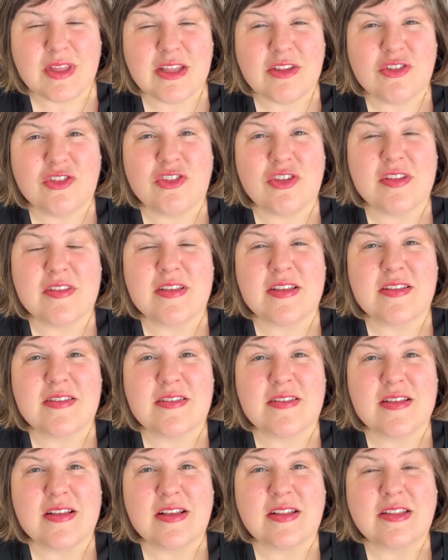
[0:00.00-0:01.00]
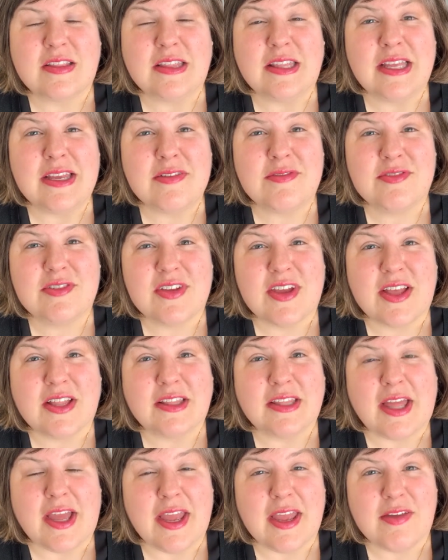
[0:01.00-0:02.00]
Jesus lived a
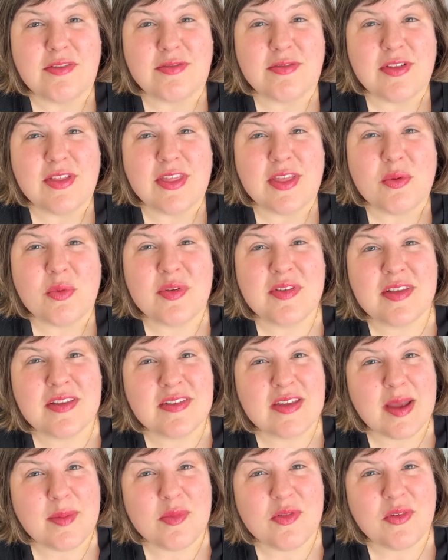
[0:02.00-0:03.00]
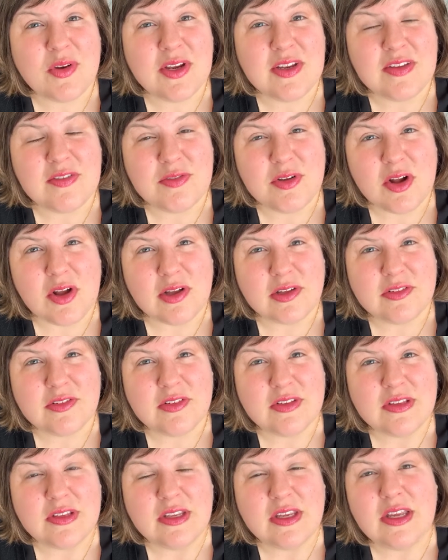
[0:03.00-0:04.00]
life that was at times very difficult.
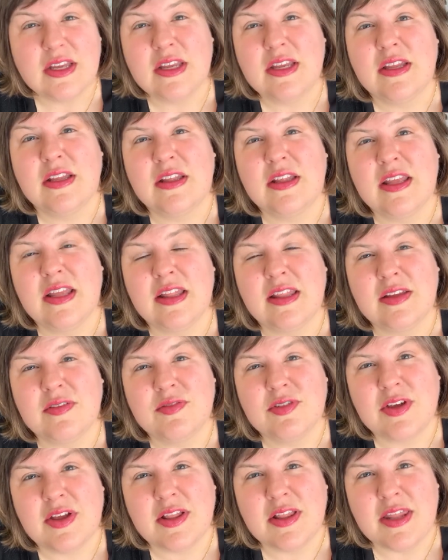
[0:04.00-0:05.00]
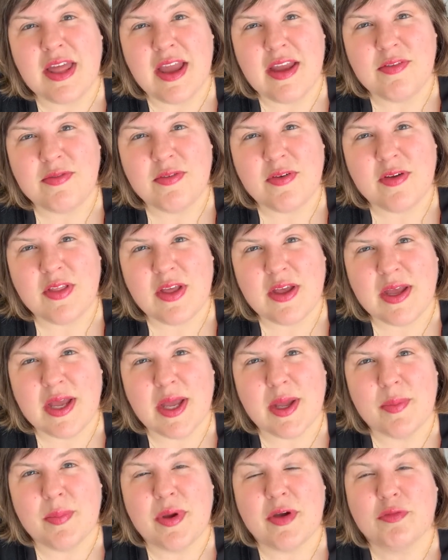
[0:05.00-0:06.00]
He lived a life
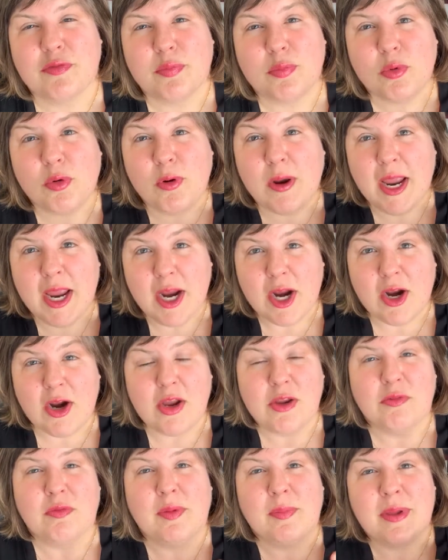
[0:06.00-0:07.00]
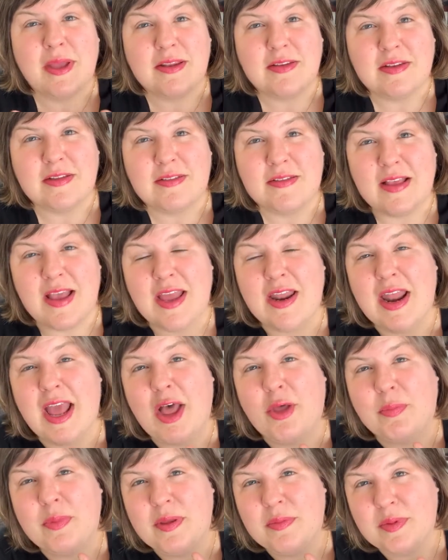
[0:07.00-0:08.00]
of prayer and repentance and
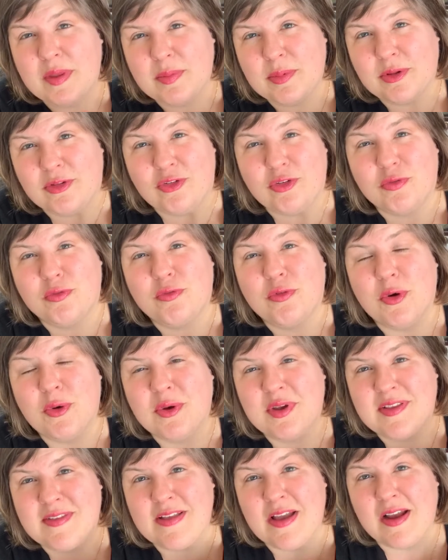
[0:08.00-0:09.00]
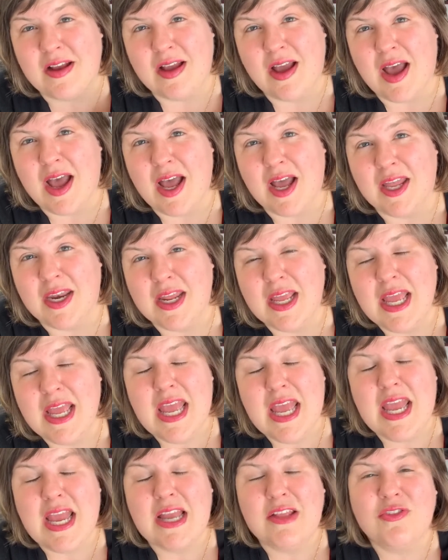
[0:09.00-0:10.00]
helping people to focus on God.
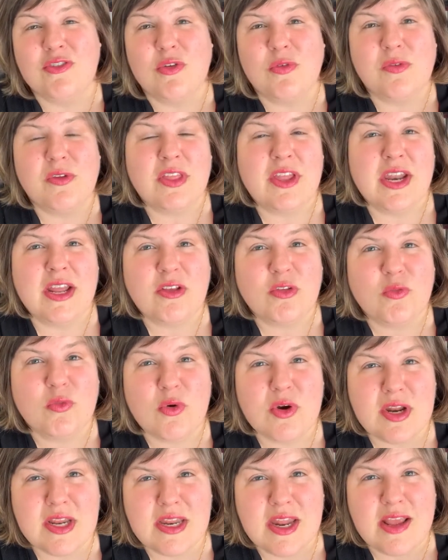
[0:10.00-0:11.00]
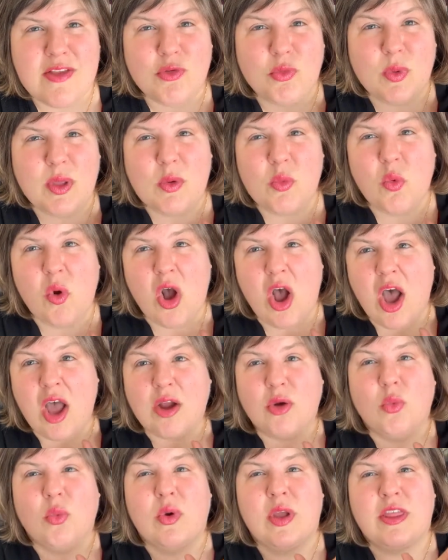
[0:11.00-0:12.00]
And so for the next 40 days, we
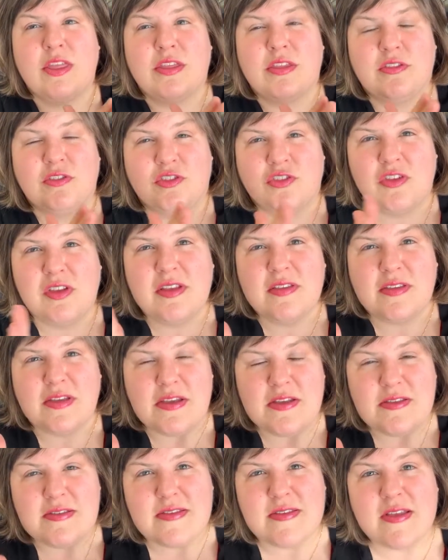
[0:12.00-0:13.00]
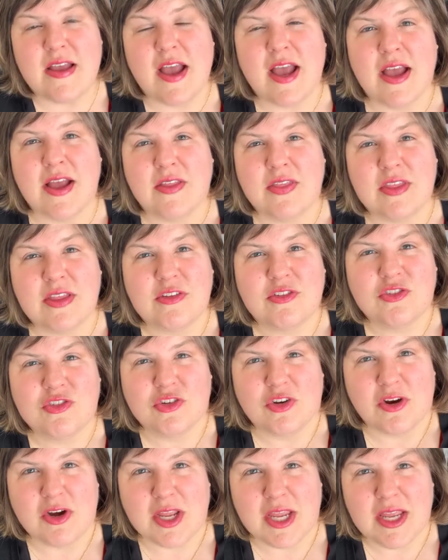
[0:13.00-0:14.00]
walk with Jesus on this
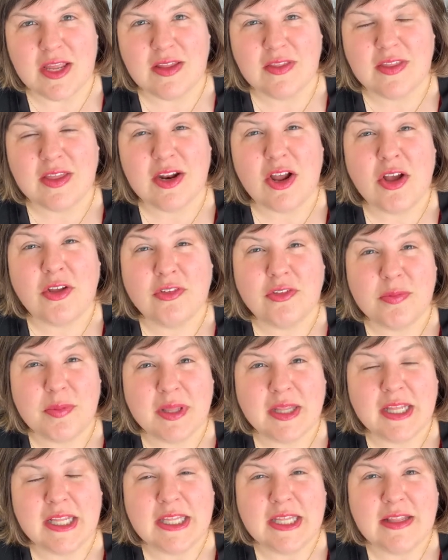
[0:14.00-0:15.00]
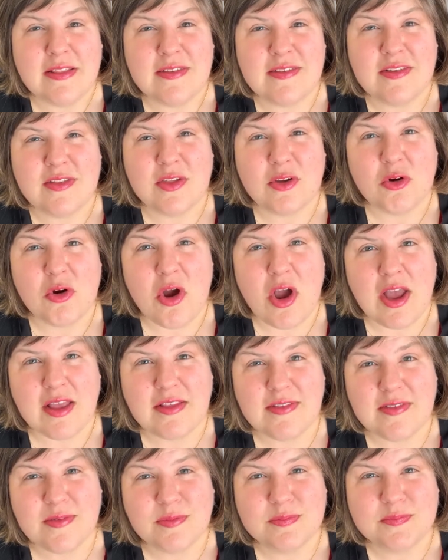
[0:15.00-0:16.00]
journey that ultimately leads to the
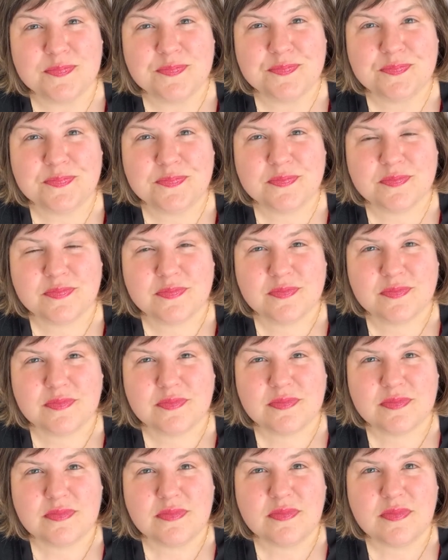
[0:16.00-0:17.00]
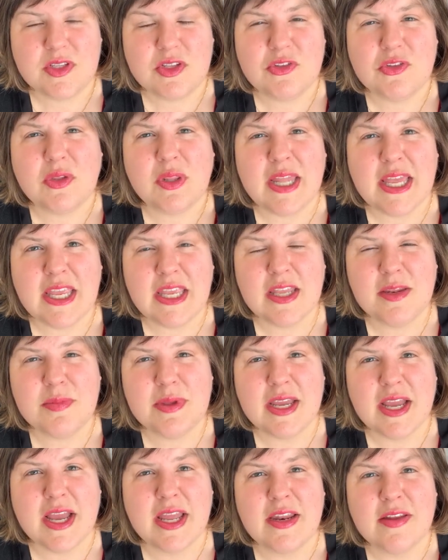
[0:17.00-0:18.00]
cross. So Lent can be
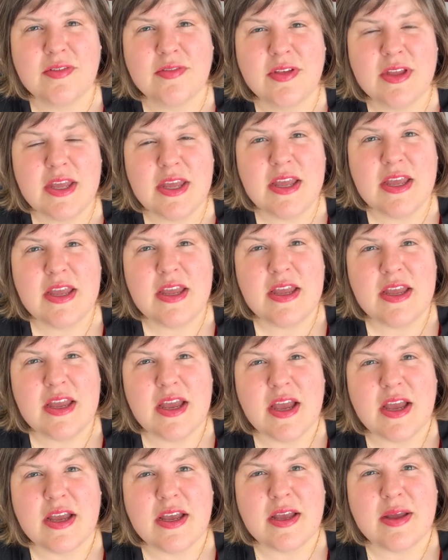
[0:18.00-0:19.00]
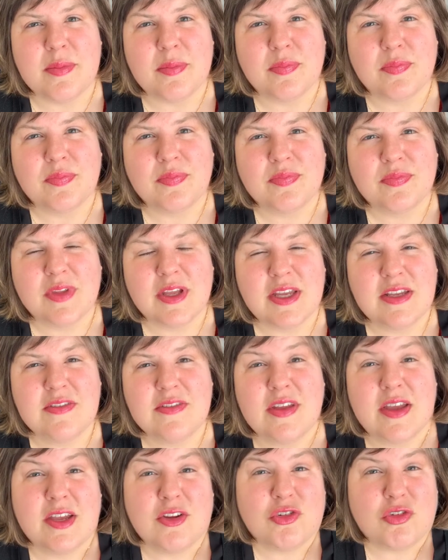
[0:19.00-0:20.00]
kind of
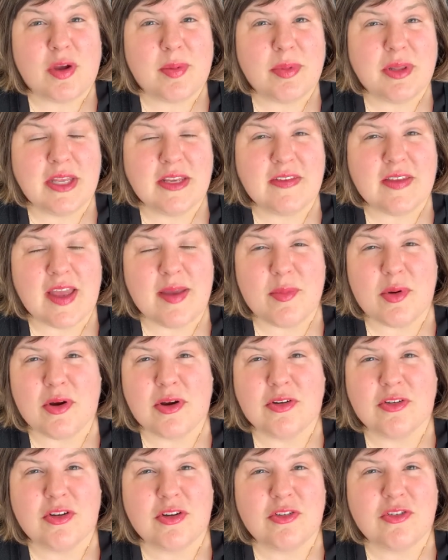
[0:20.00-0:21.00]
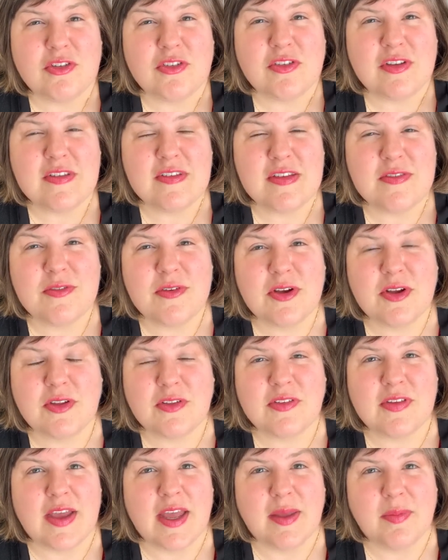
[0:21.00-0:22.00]
a troubling time or just a difficult
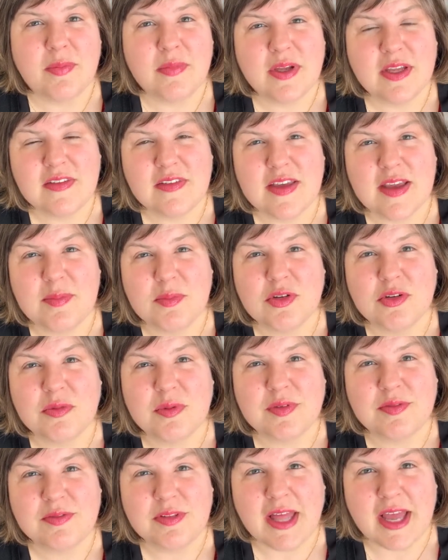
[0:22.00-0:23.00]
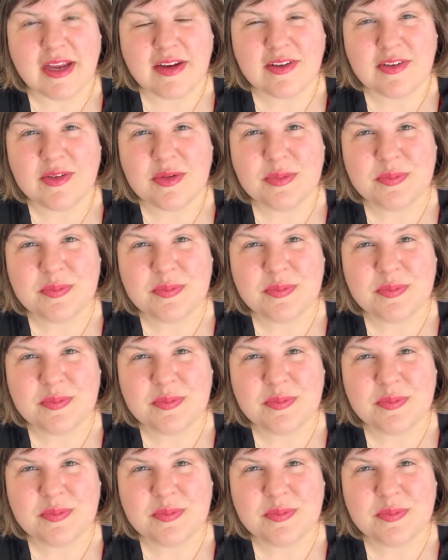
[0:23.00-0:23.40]
time, a time to reflect.